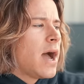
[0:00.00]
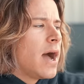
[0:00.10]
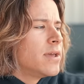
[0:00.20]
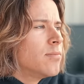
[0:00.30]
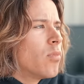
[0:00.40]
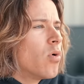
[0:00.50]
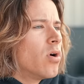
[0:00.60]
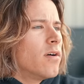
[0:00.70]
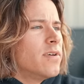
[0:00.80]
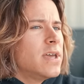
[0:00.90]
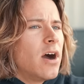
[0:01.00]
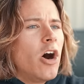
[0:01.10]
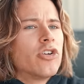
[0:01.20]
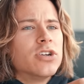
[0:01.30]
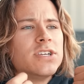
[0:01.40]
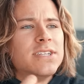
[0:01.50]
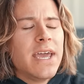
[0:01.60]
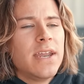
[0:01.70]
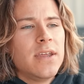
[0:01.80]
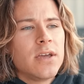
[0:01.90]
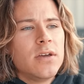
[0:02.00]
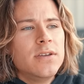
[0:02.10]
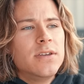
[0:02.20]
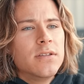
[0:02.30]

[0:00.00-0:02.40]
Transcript: I am more of a understanding,